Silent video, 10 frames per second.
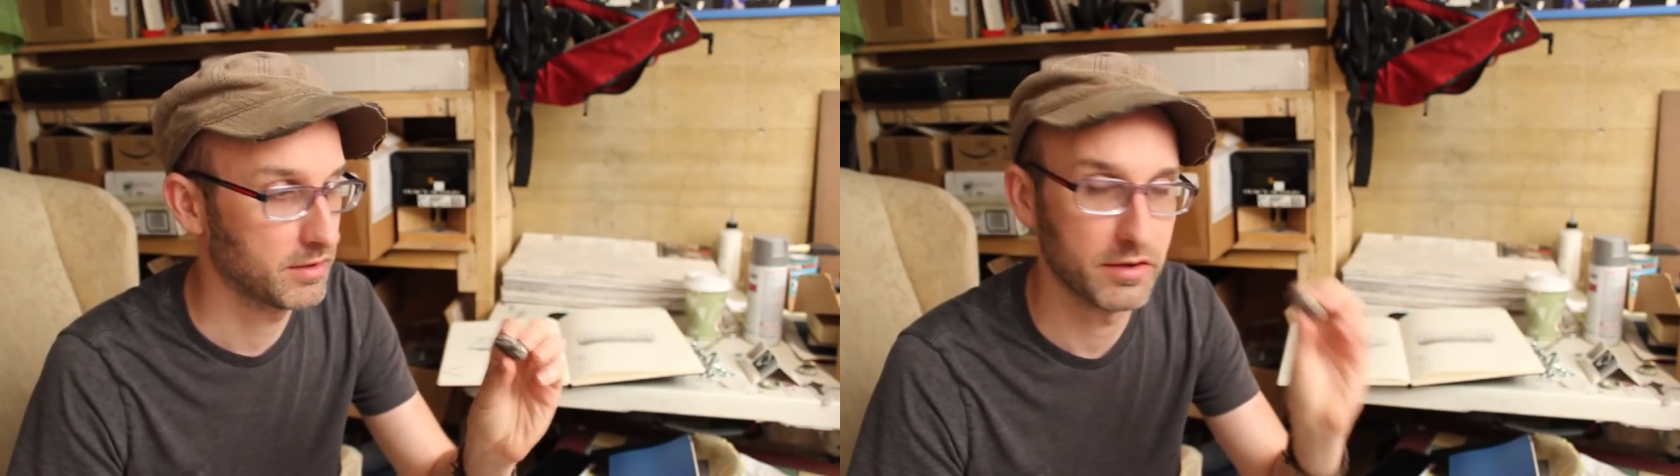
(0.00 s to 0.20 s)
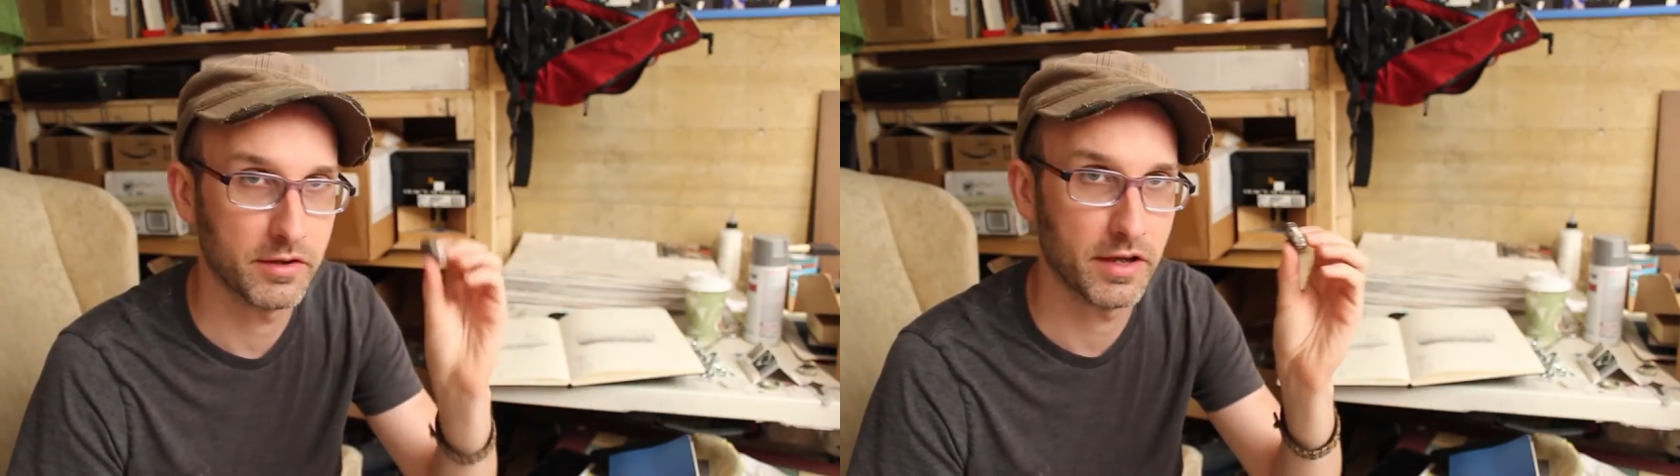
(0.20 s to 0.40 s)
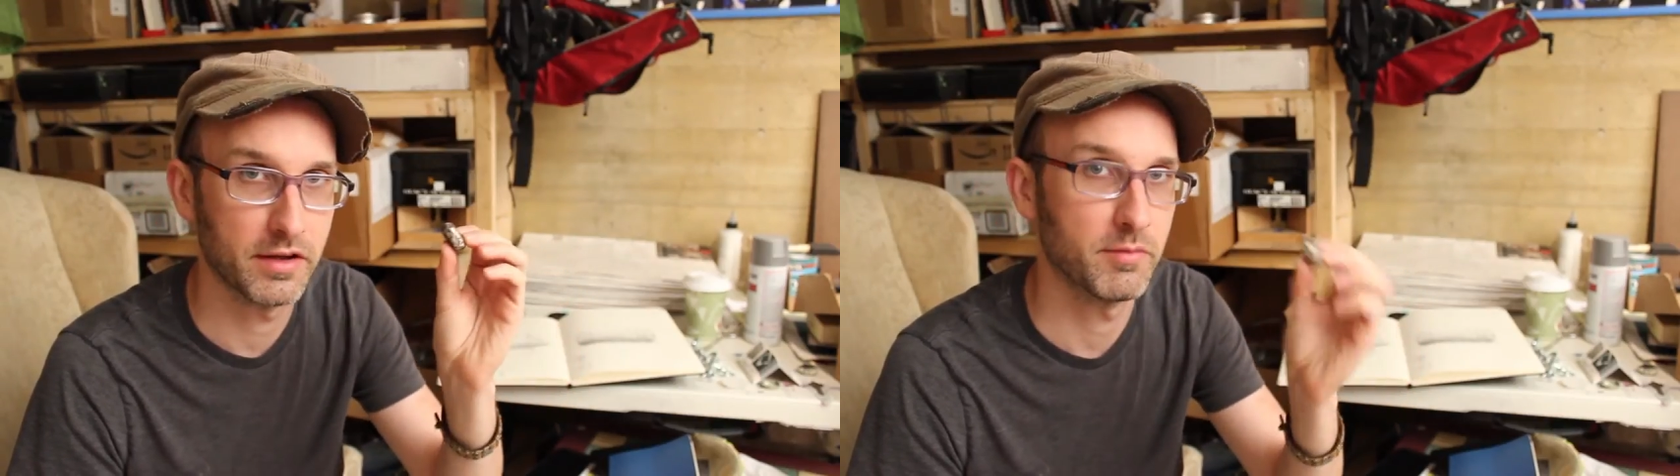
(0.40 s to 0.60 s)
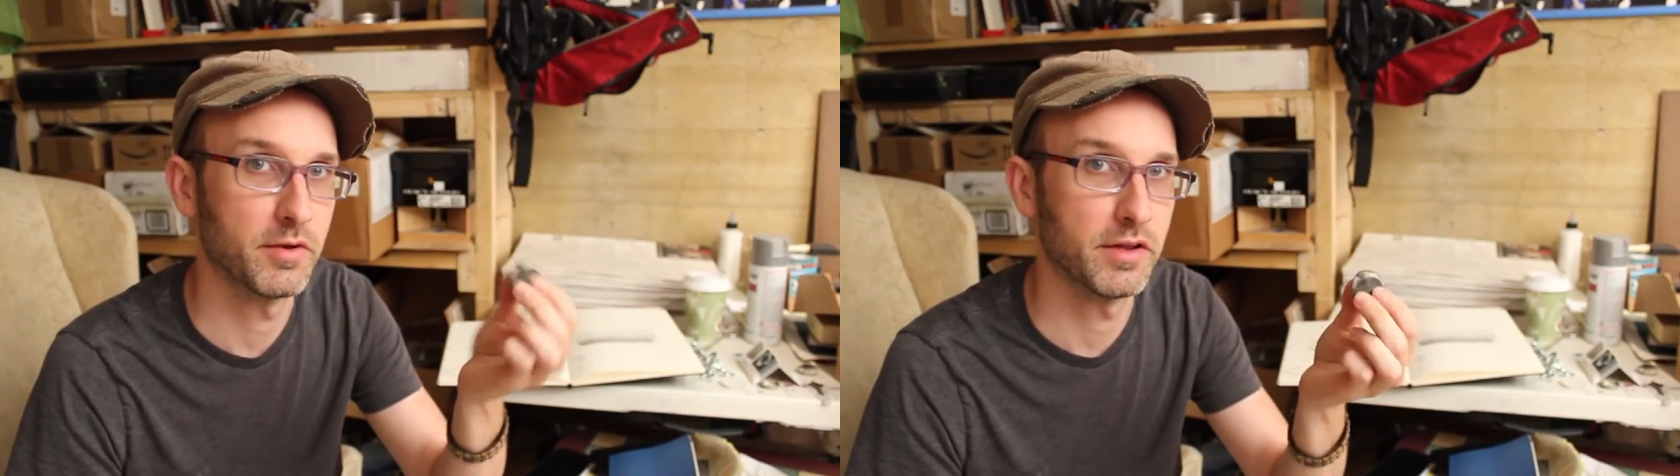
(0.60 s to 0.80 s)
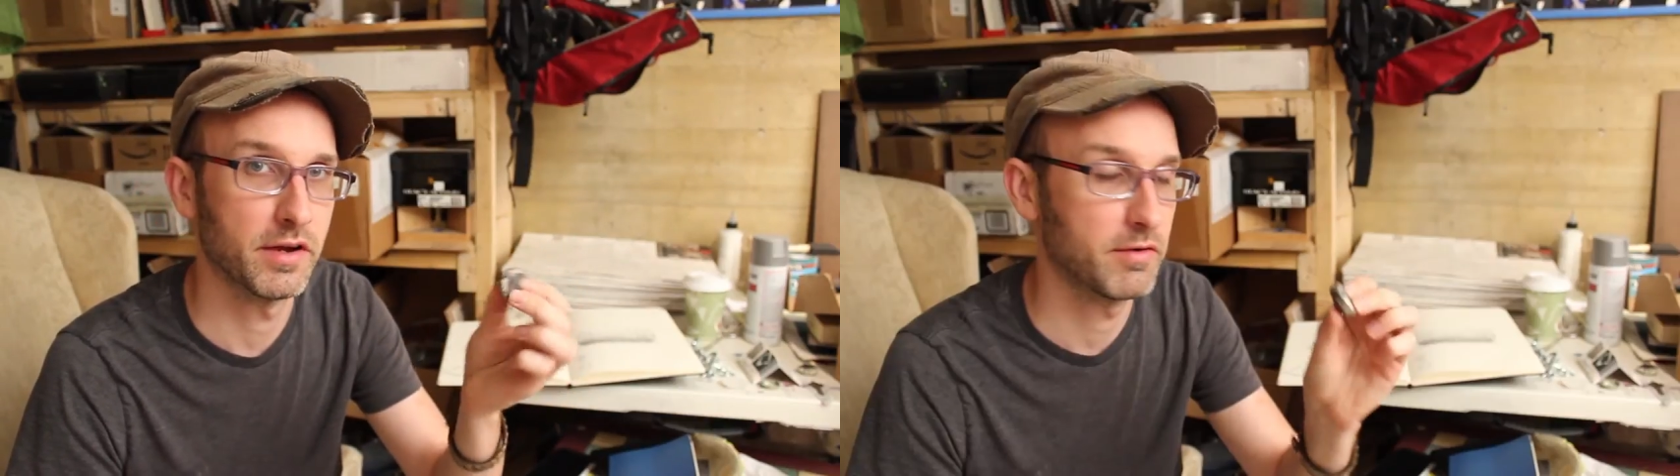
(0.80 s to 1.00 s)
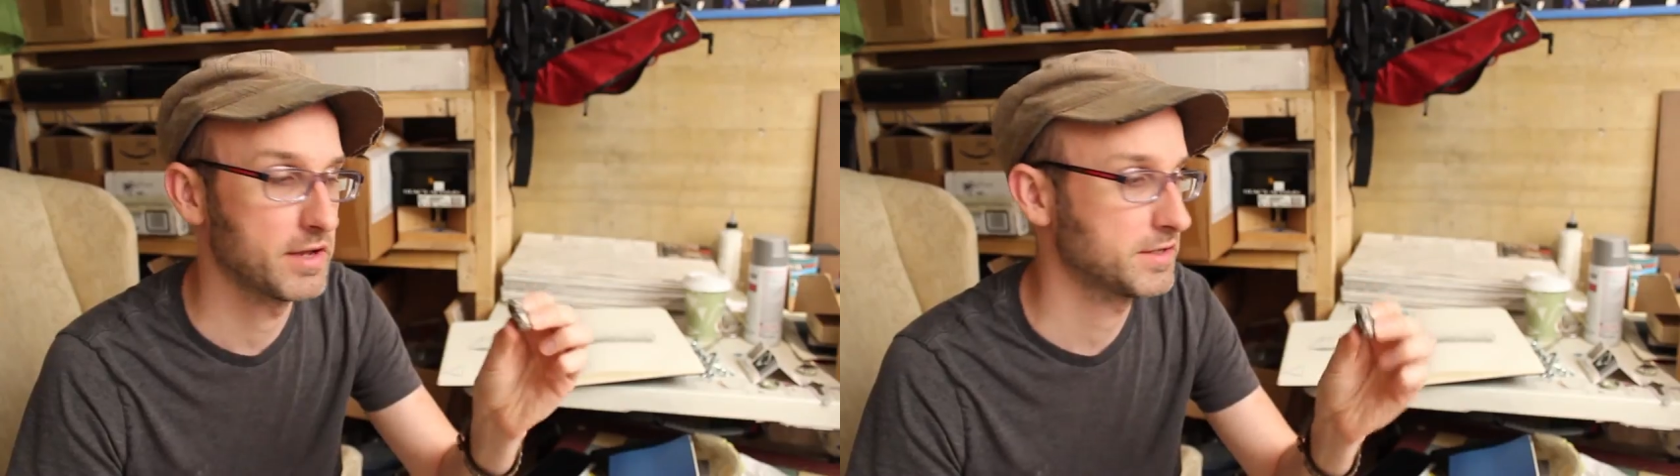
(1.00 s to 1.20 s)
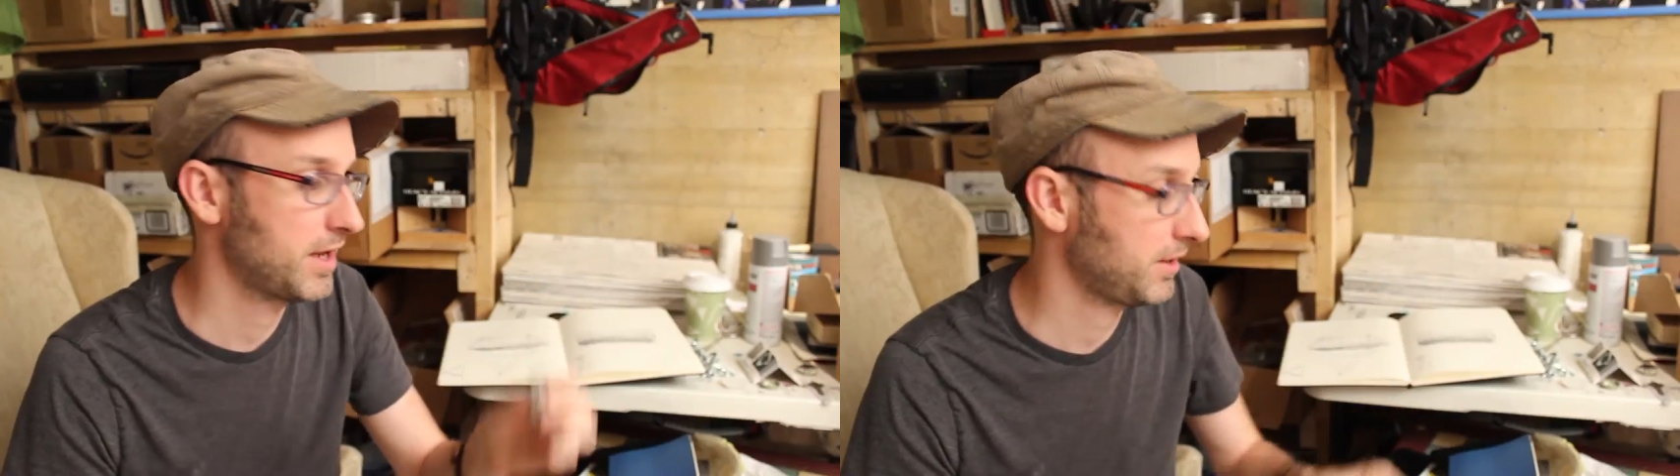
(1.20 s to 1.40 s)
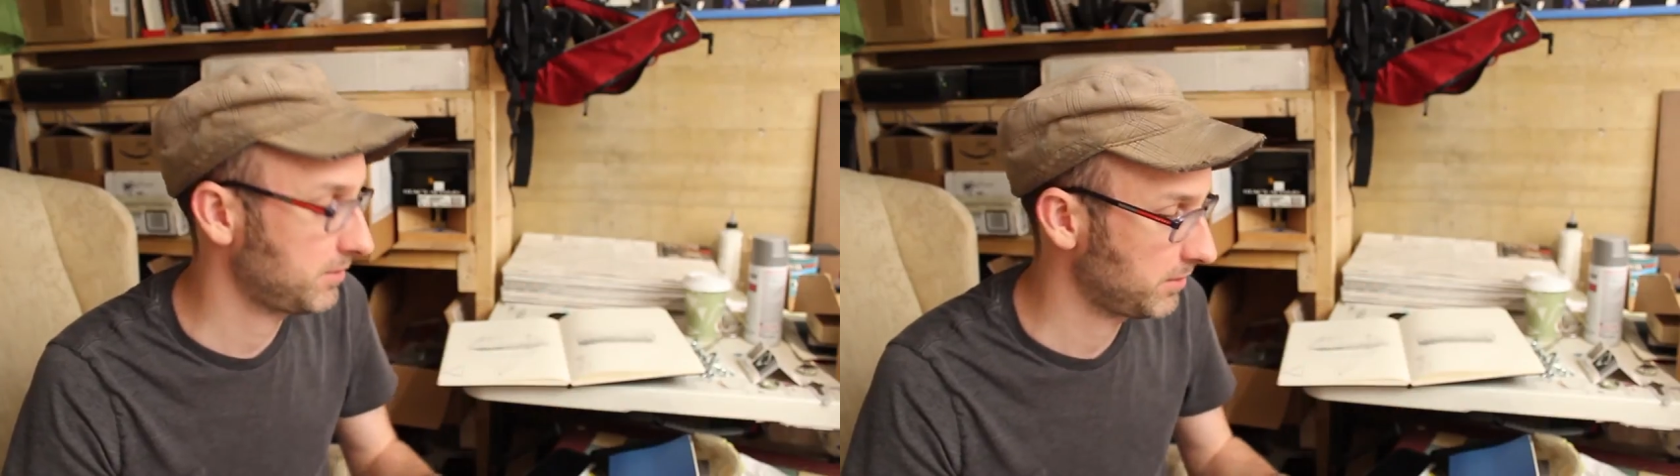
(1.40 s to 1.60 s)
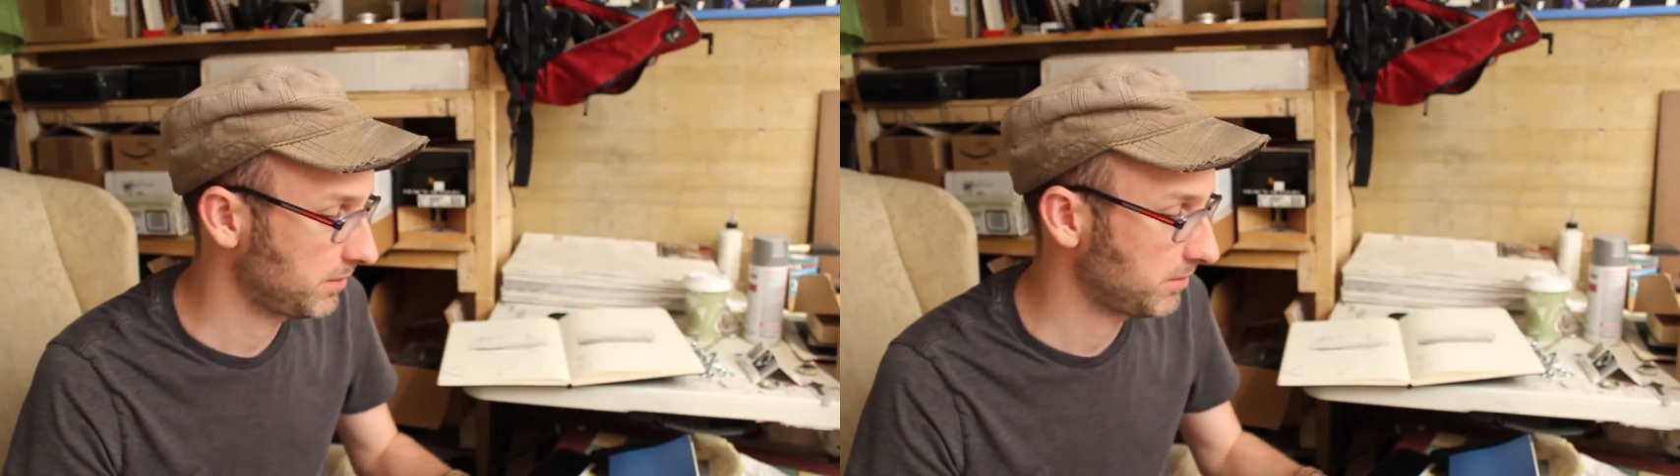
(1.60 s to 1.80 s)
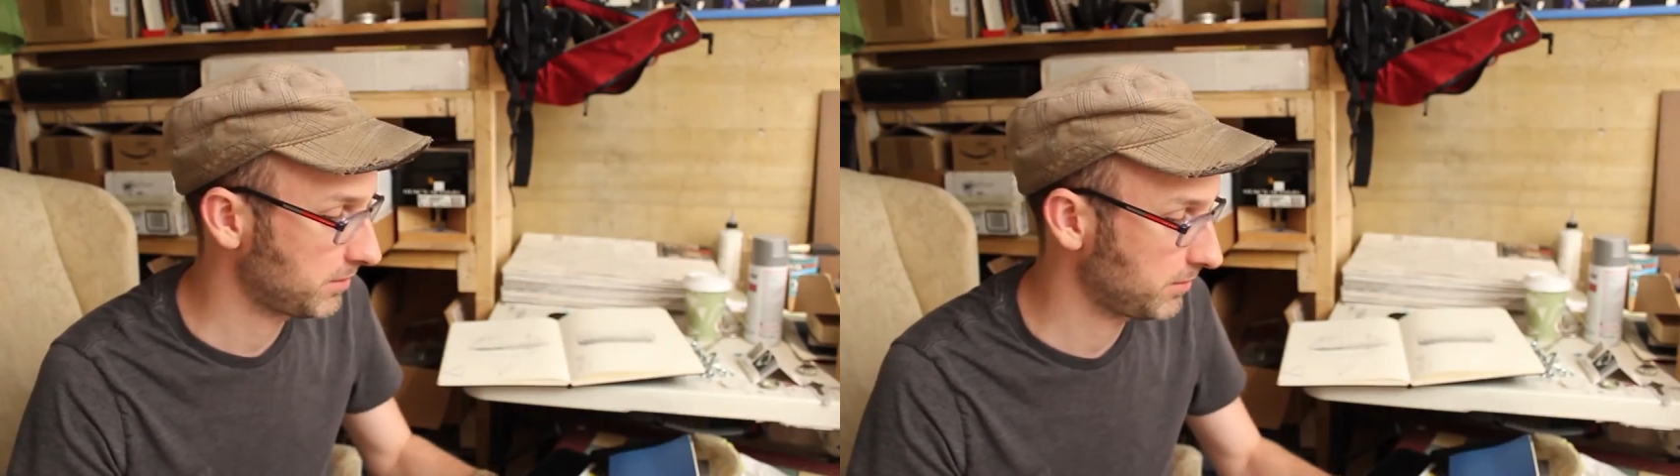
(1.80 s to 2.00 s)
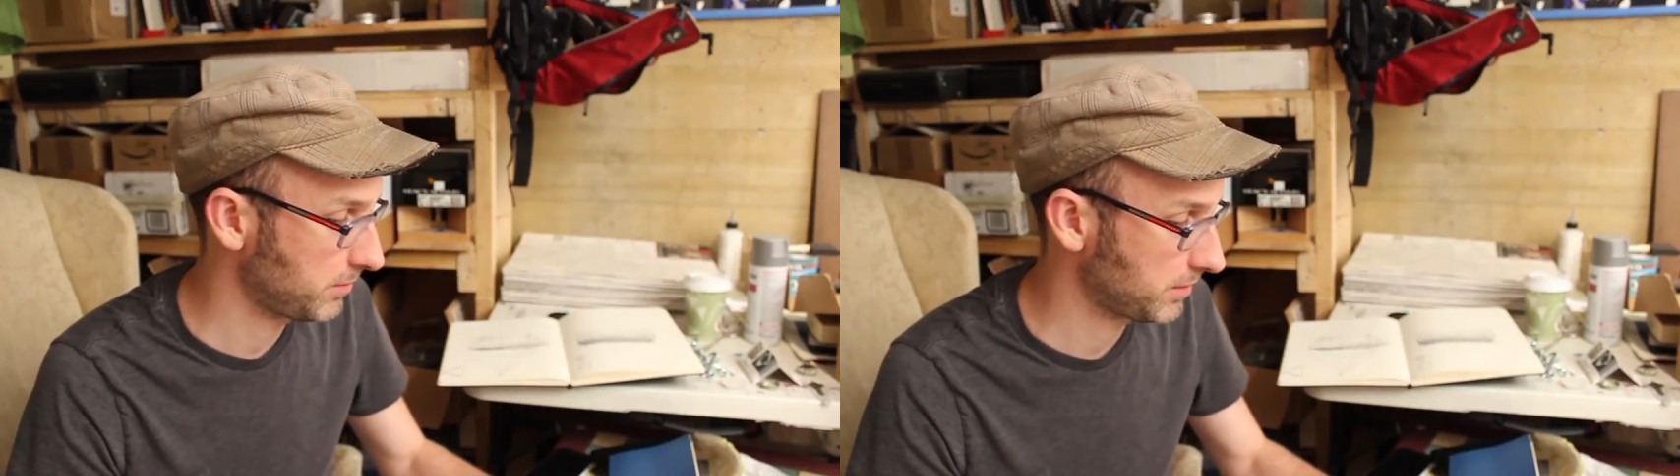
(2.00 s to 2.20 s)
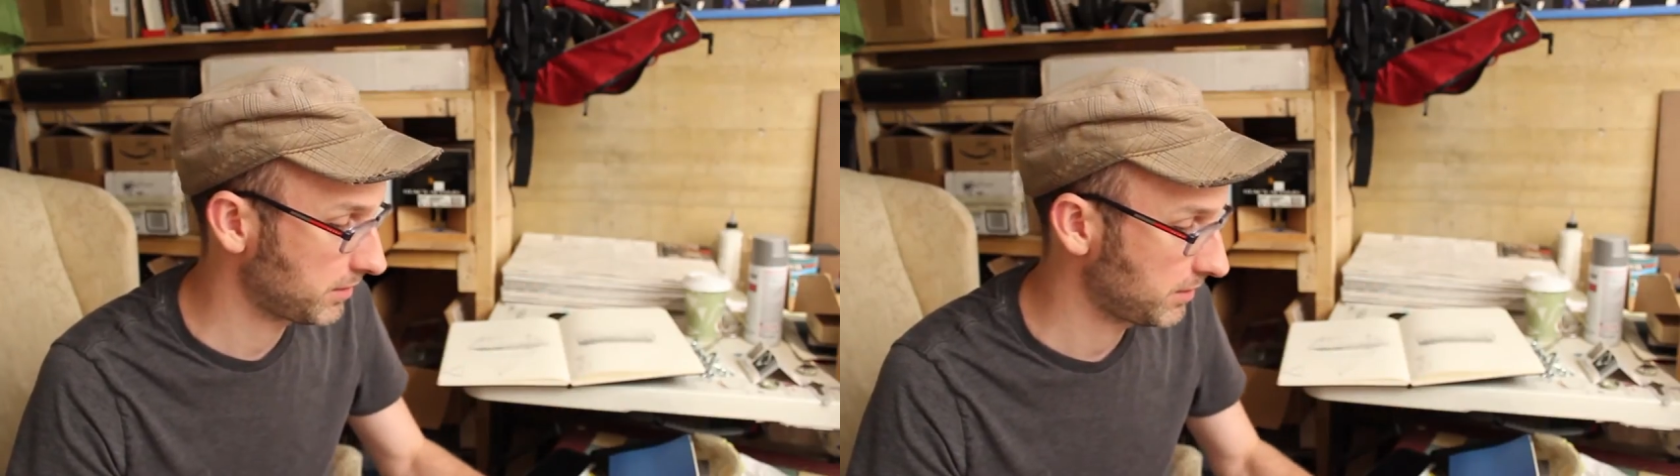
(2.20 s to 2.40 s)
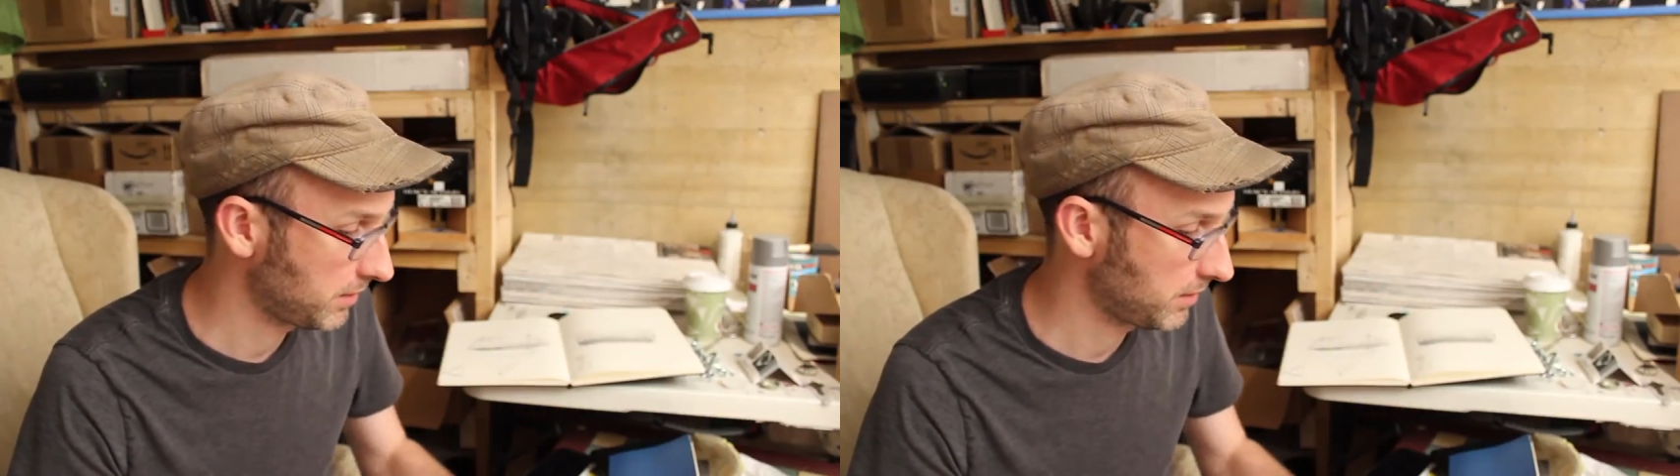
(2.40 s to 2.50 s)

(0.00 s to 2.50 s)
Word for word: and you can't really erase accurately with it.